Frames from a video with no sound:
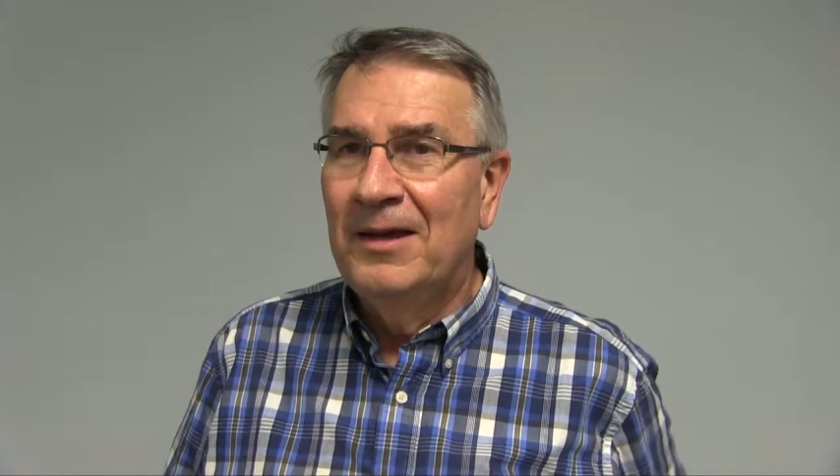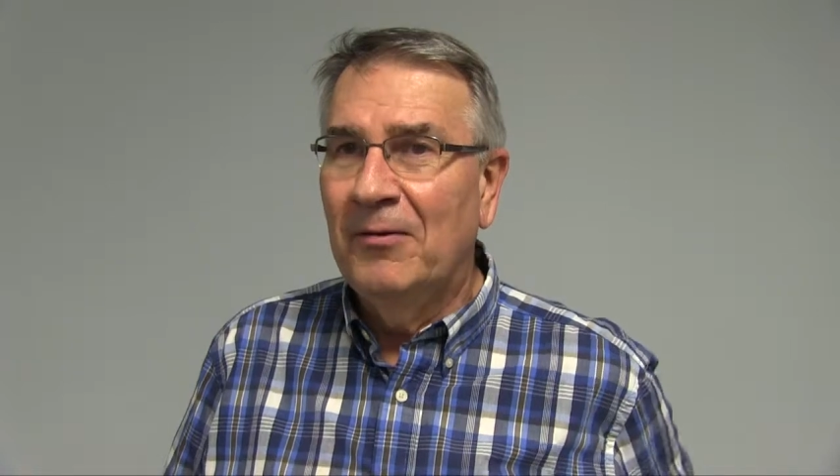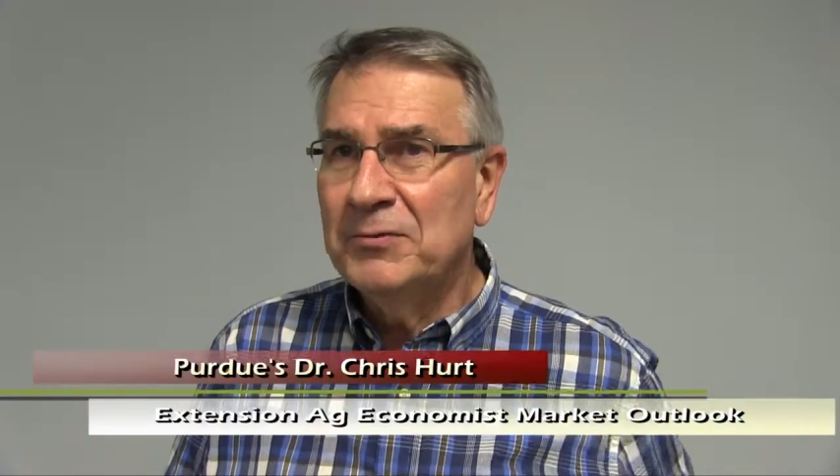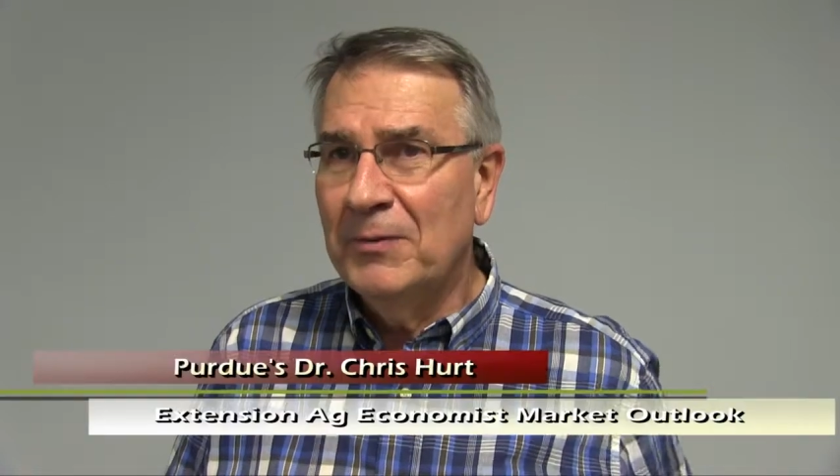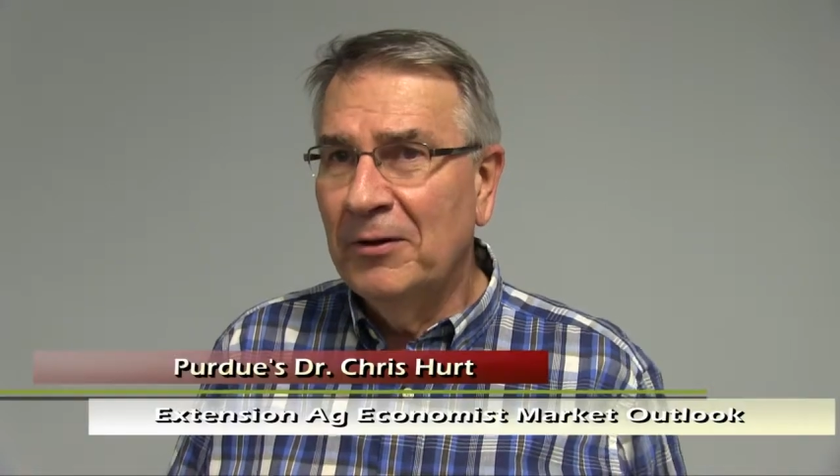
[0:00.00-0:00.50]

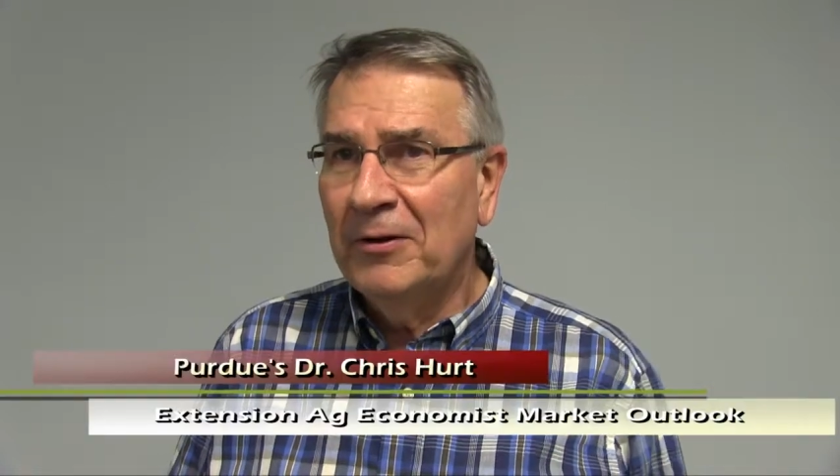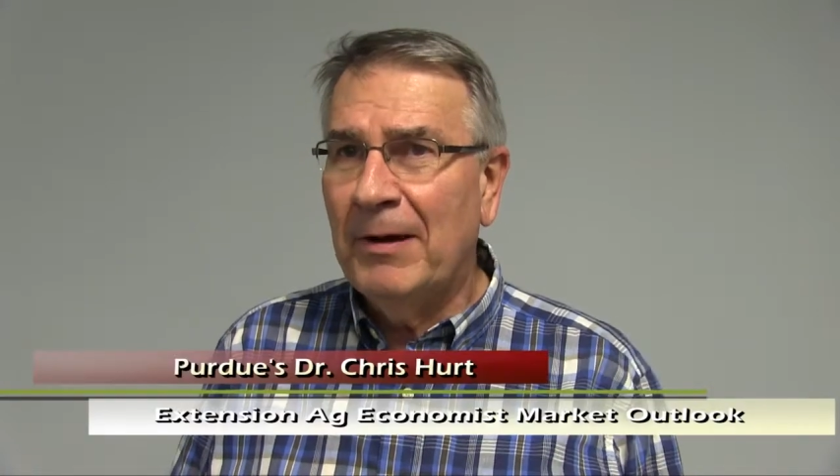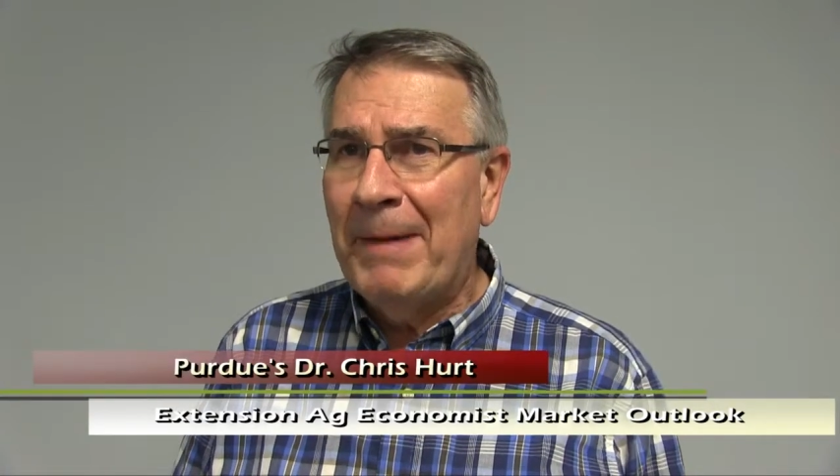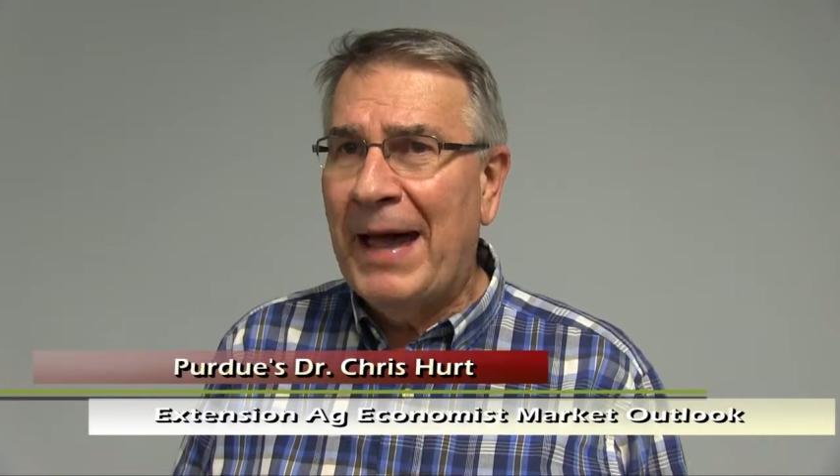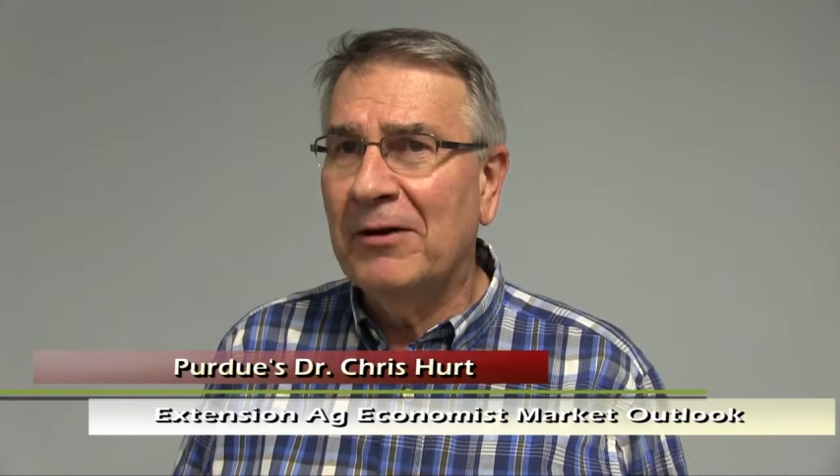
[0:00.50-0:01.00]
Well, as we look
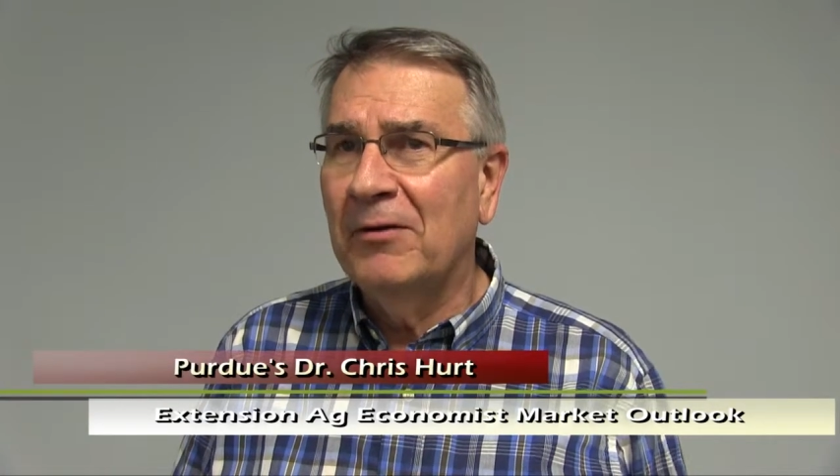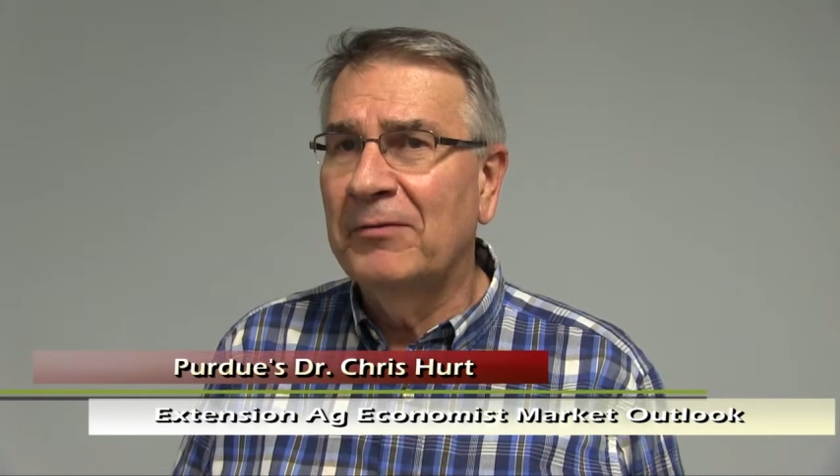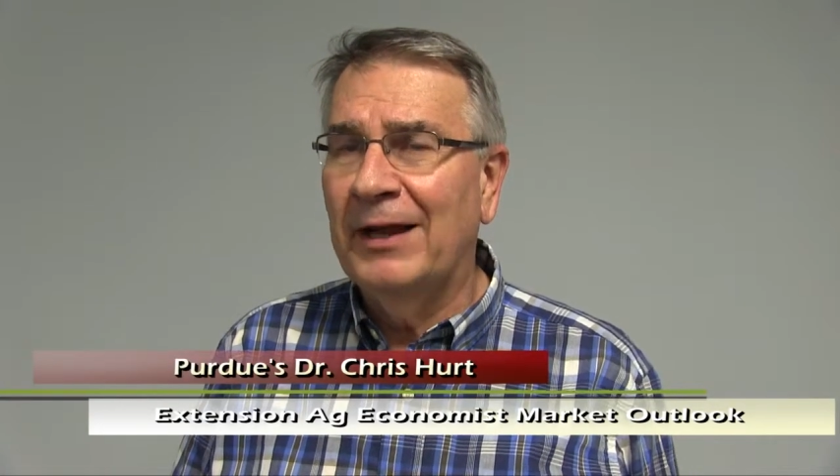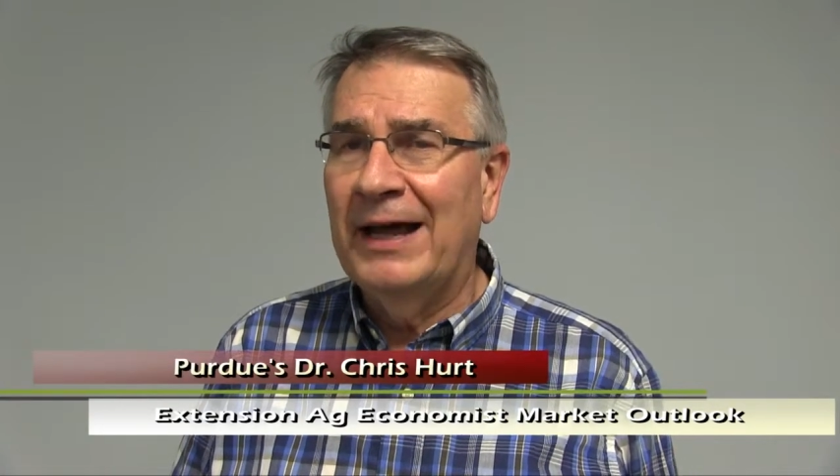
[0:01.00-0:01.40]
back over the